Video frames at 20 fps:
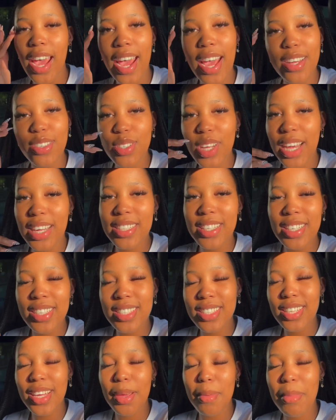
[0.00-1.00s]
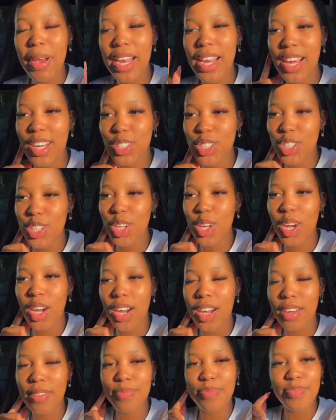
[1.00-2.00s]
As you guys can see, my lashes
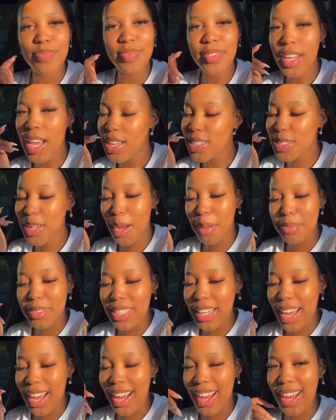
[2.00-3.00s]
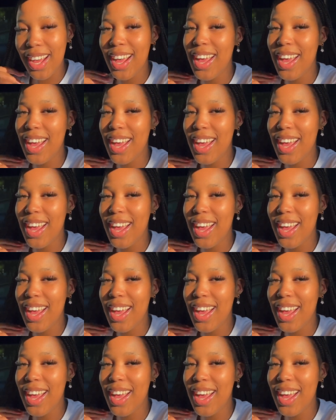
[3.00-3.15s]
look top tier.